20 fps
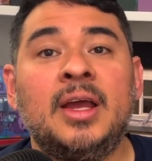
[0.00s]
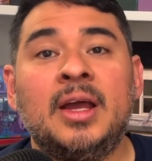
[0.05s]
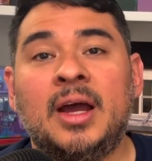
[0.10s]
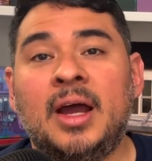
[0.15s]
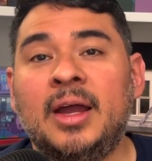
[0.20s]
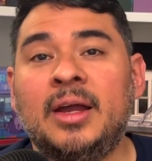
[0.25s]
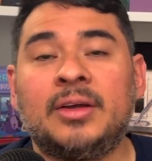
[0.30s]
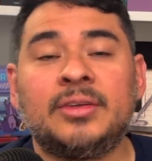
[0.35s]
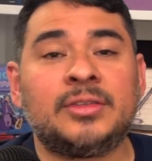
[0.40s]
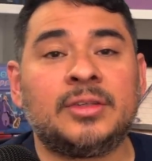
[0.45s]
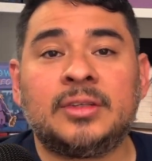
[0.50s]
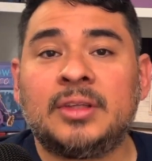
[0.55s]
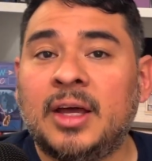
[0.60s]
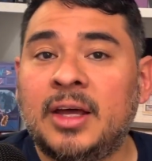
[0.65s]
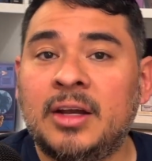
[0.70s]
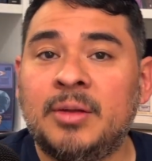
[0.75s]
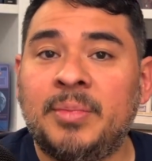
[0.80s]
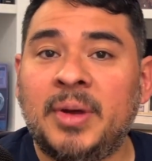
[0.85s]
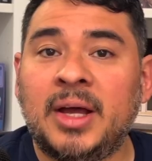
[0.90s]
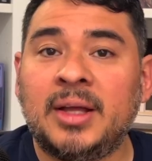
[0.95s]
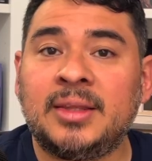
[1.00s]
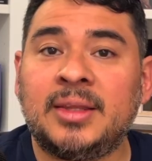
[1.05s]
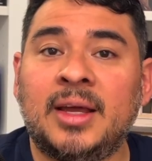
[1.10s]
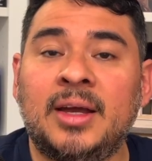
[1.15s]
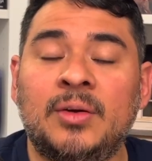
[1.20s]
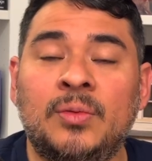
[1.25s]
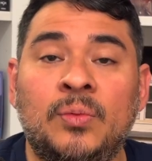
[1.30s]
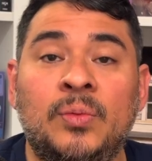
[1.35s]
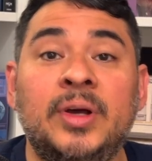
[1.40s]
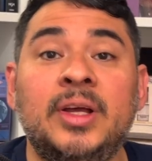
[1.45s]
I also thought about
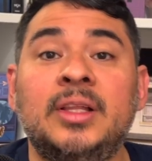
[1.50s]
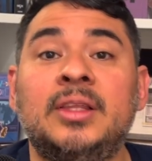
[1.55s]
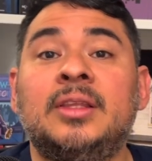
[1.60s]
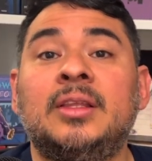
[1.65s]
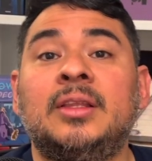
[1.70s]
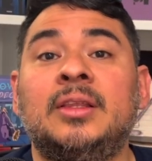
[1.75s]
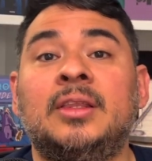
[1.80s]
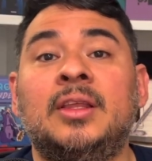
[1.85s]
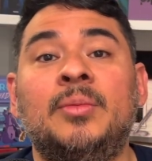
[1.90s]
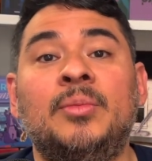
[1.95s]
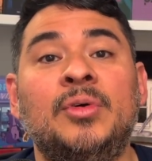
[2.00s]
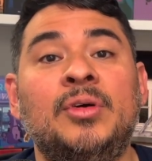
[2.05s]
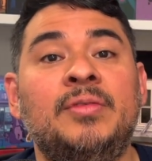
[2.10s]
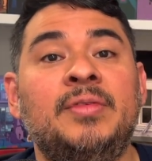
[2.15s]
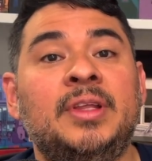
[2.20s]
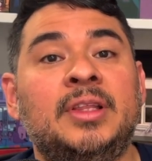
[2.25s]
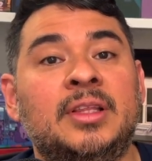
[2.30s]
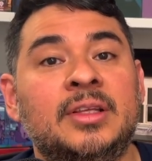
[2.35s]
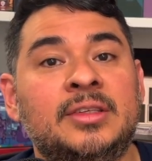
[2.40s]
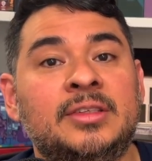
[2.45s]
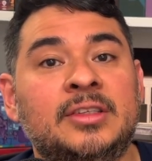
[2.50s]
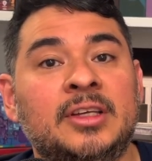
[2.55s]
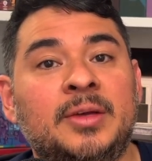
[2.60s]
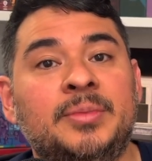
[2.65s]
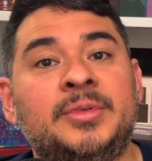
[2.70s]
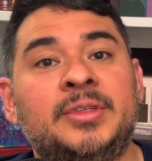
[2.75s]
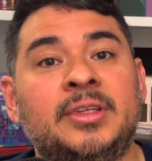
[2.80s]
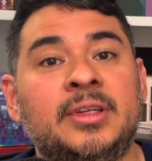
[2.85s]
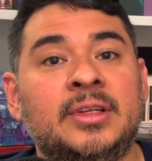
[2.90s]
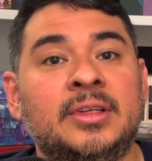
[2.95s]
that with the movie The
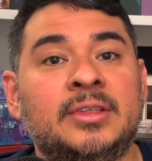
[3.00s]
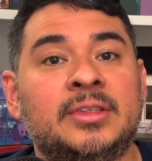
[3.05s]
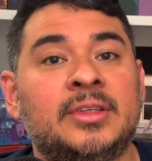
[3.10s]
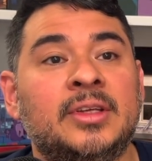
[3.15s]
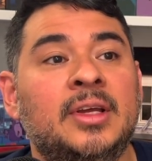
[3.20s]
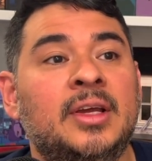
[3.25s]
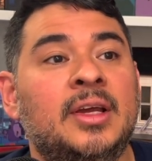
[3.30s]
Substance.